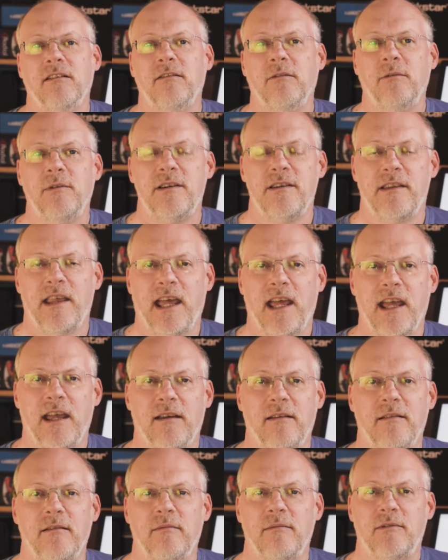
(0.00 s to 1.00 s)
was
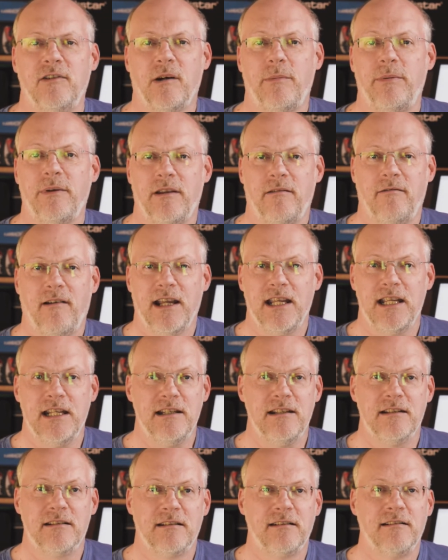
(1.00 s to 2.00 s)
their top of the
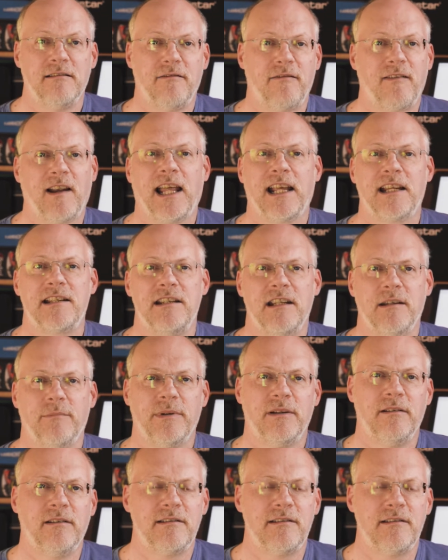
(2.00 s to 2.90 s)
range flagship